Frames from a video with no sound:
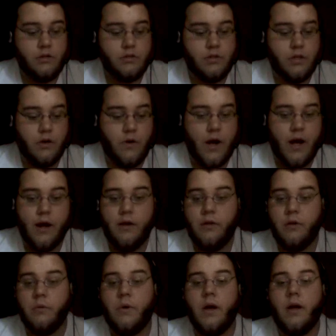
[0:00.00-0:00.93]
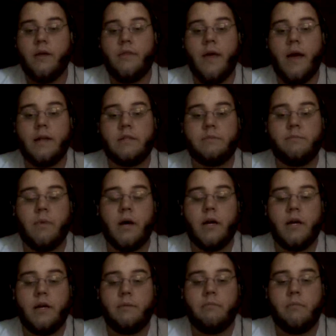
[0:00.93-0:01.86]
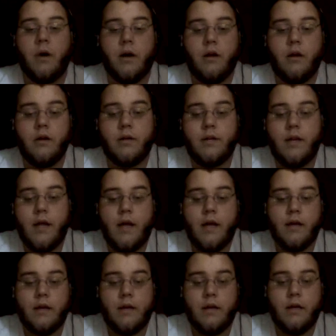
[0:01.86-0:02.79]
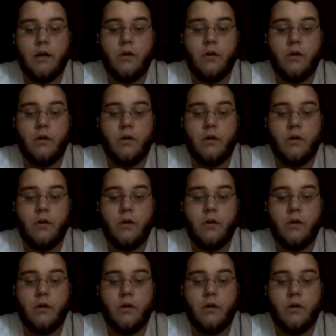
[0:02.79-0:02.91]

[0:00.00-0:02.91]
So either way, that's my Monarch deck,